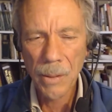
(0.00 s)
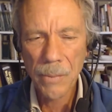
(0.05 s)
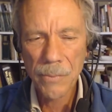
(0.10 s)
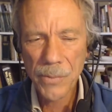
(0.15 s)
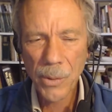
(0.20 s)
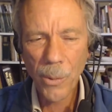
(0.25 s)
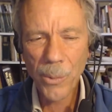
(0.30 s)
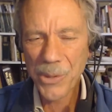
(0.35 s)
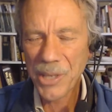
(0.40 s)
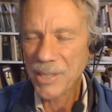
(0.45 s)

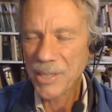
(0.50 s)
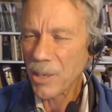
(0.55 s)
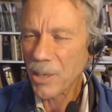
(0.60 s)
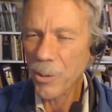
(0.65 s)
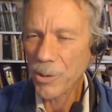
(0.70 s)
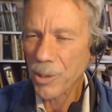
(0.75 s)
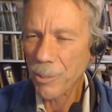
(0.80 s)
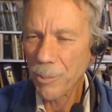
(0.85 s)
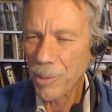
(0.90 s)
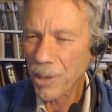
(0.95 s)
Don't think that
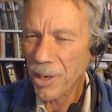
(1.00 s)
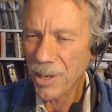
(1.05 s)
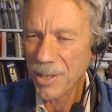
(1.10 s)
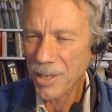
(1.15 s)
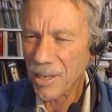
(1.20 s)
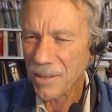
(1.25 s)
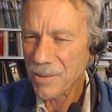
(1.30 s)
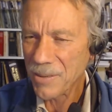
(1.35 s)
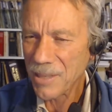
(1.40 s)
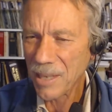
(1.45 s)
North
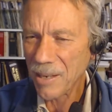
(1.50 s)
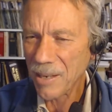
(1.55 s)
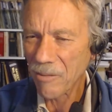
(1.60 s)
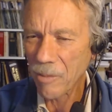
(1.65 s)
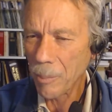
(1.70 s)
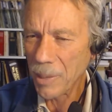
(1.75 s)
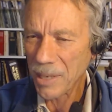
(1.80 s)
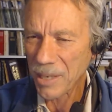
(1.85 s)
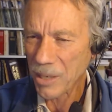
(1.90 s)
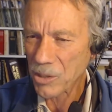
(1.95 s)
America that
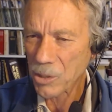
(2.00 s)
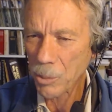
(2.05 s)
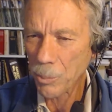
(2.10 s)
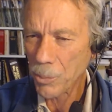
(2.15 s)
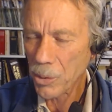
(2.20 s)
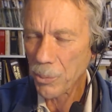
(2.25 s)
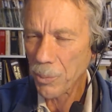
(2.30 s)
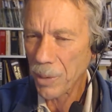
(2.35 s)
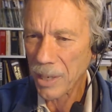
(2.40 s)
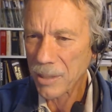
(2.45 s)
everybody gets a
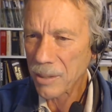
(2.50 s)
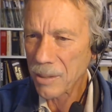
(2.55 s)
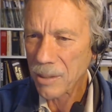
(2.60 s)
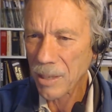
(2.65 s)
brood break.